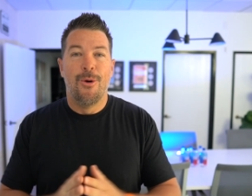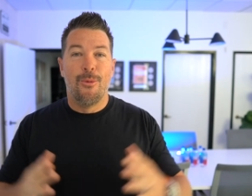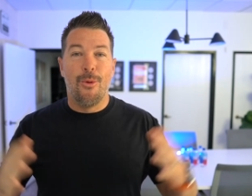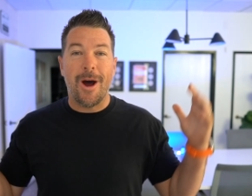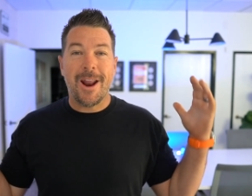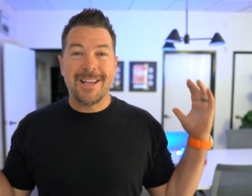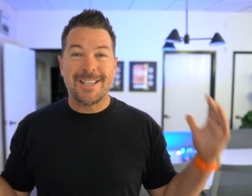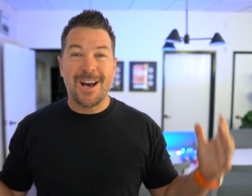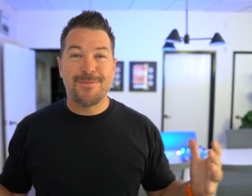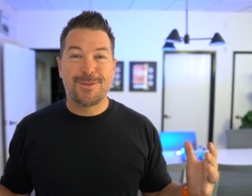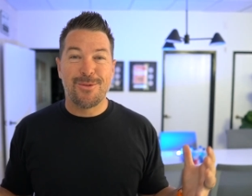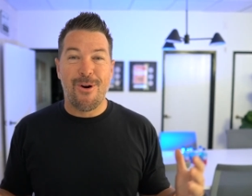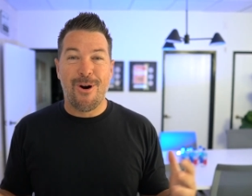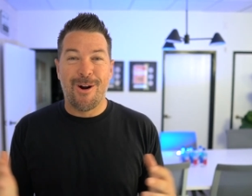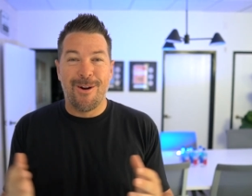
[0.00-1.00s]
What is up,
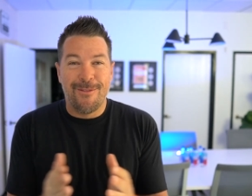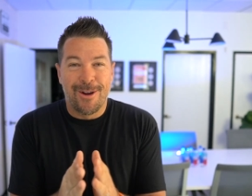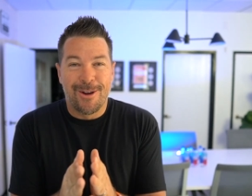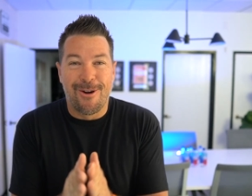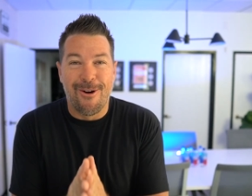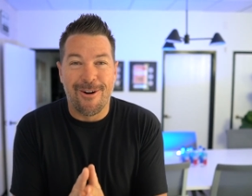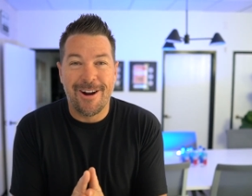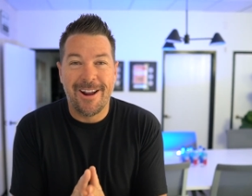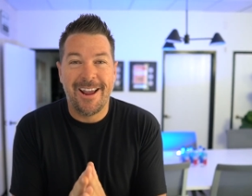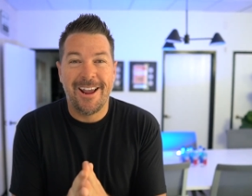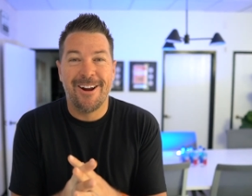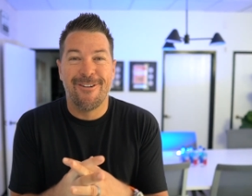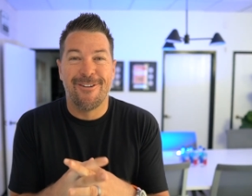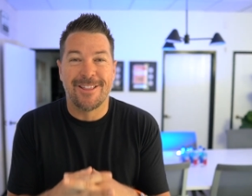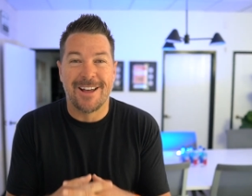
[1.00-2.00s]
Swarm? Corey
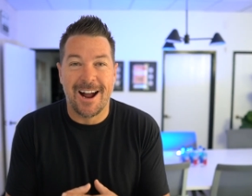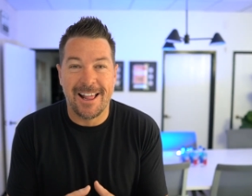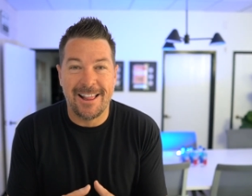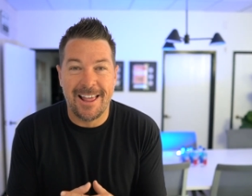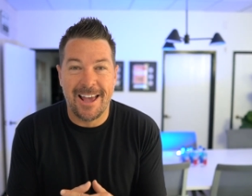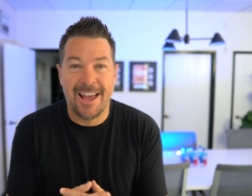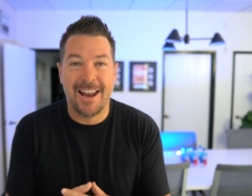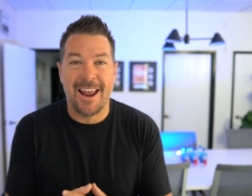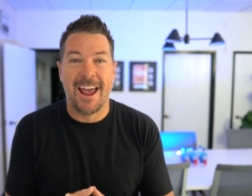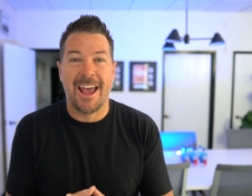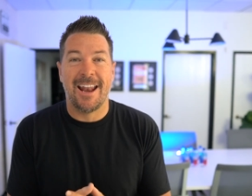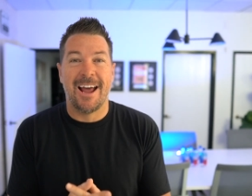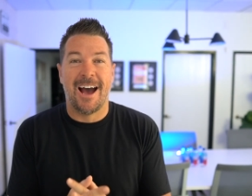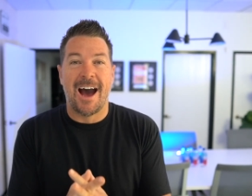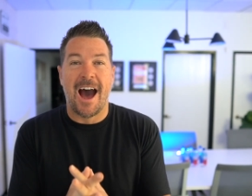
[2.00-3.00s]
here with Honeyland,
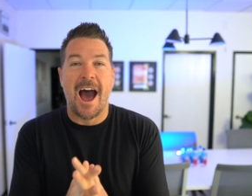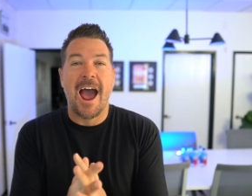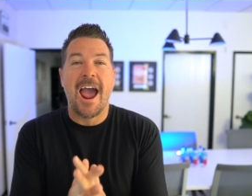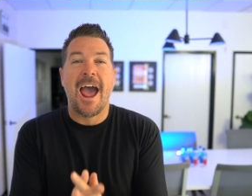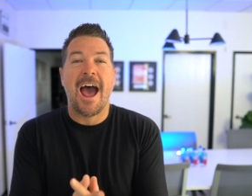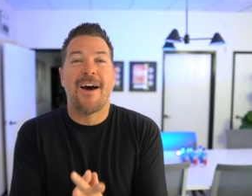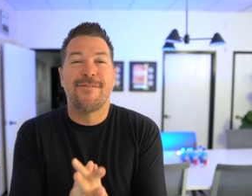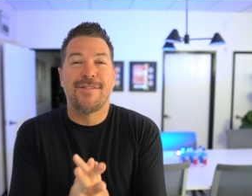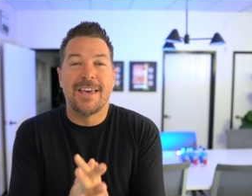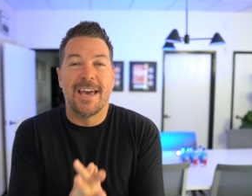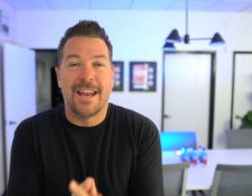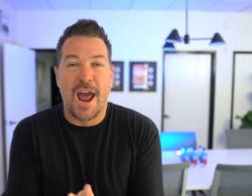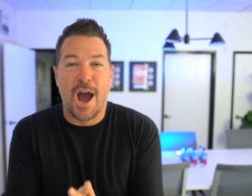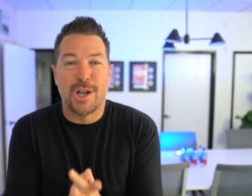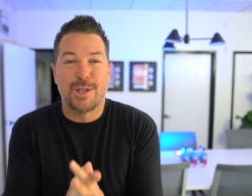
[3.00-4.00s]
and I have the
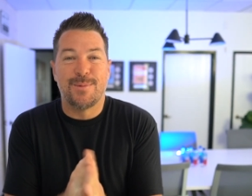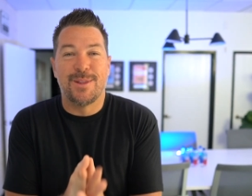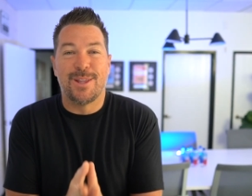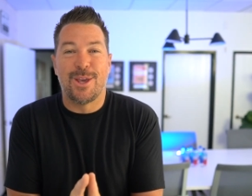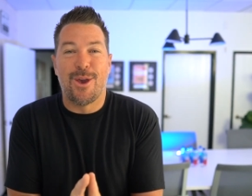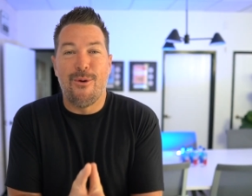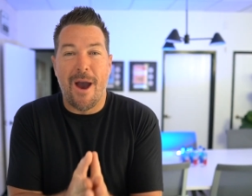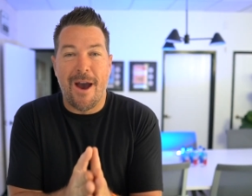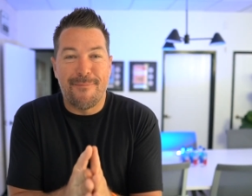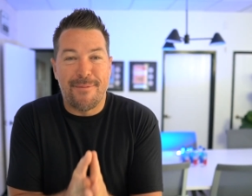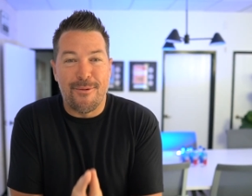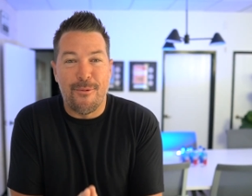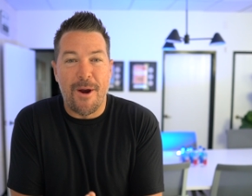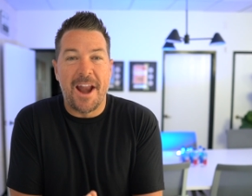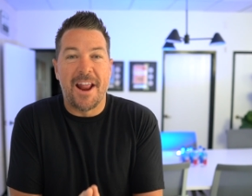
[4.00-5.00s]
announcement that you have
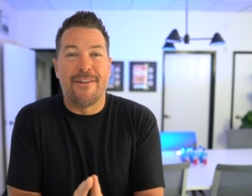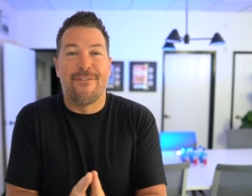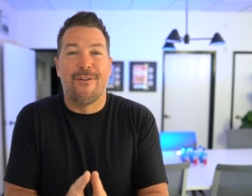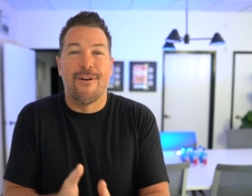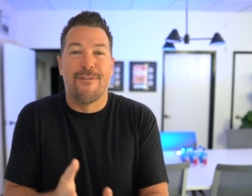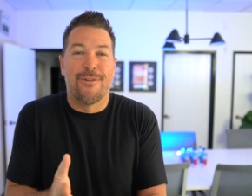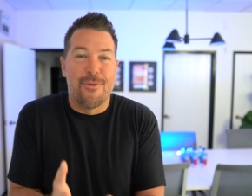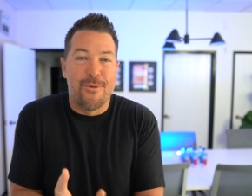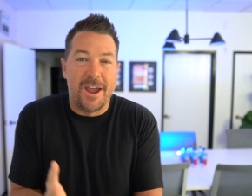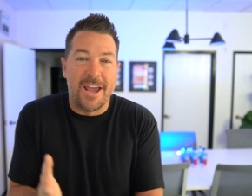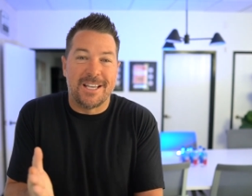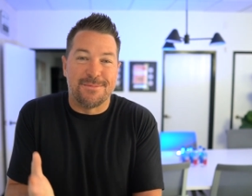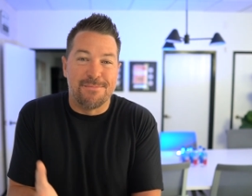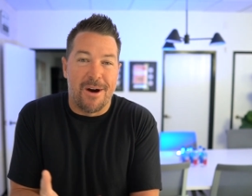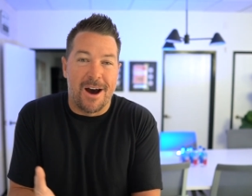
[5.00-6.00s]
been waiting for
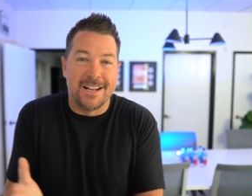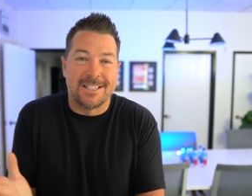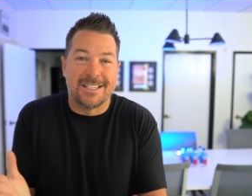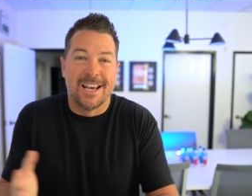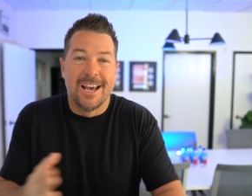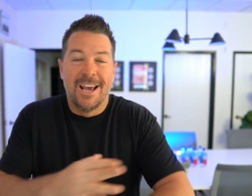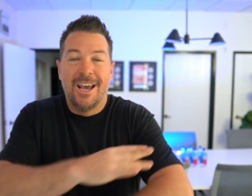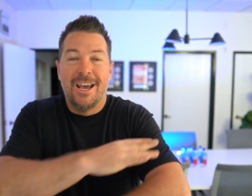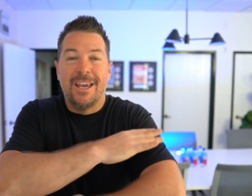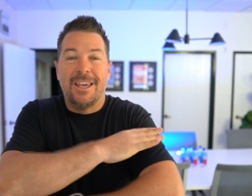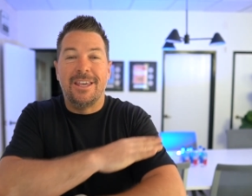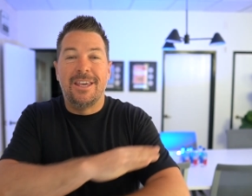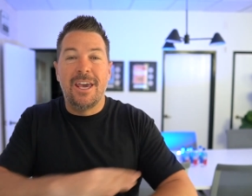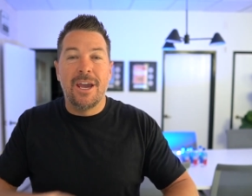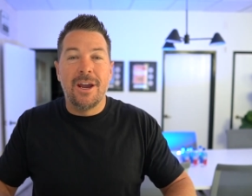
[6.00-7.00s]
weeks, months,
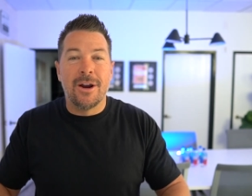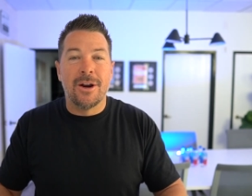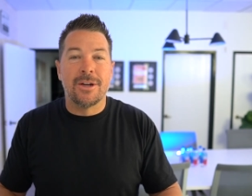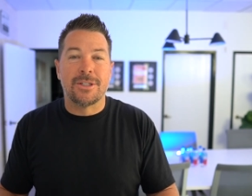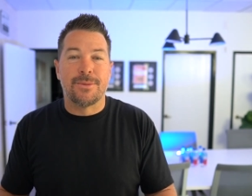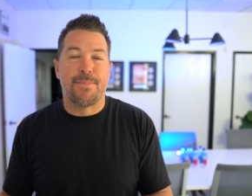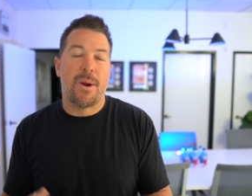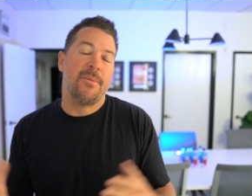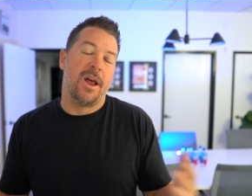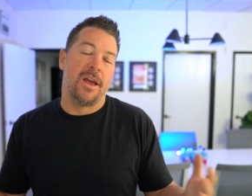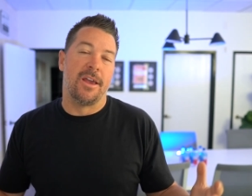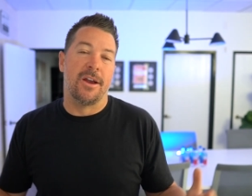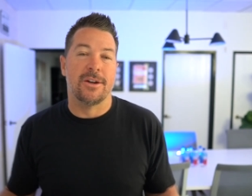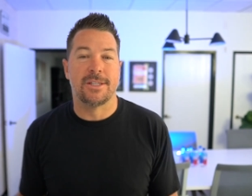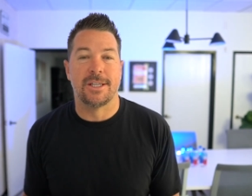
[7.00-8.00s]
years, probably
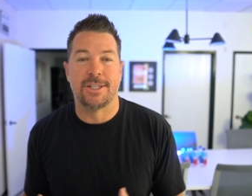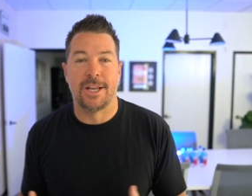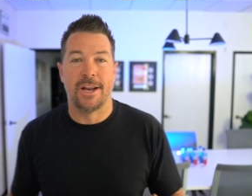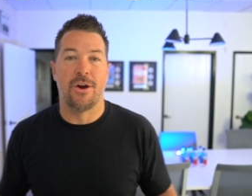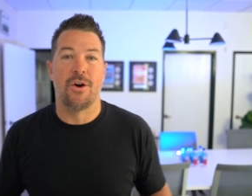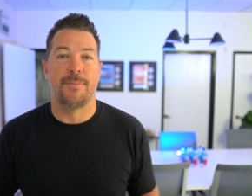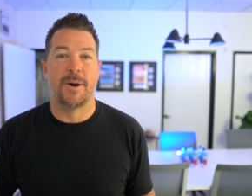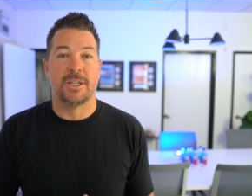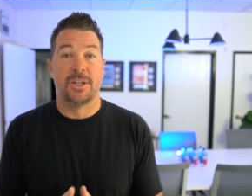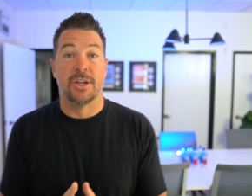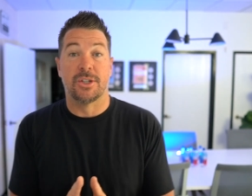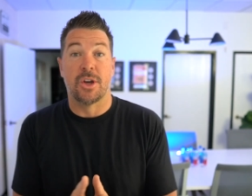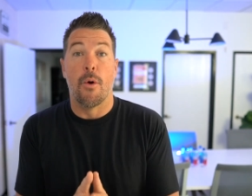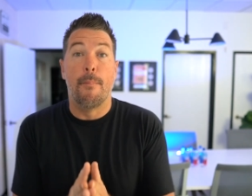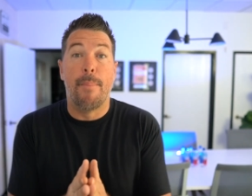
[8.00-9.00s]
not years since you didn't know about us
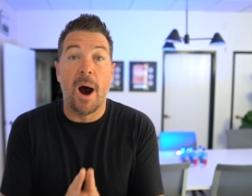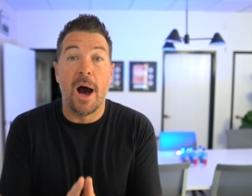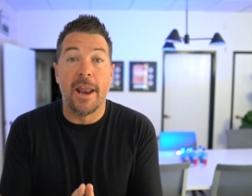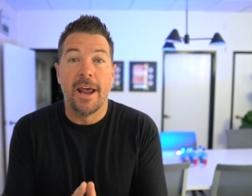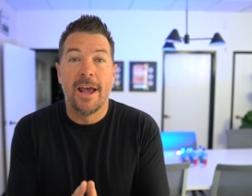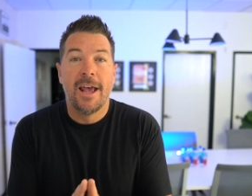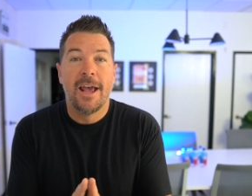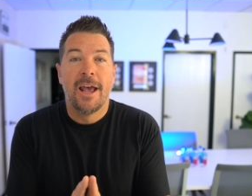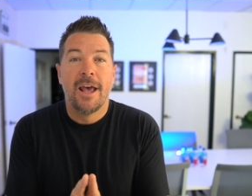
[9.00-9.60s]
years ago, but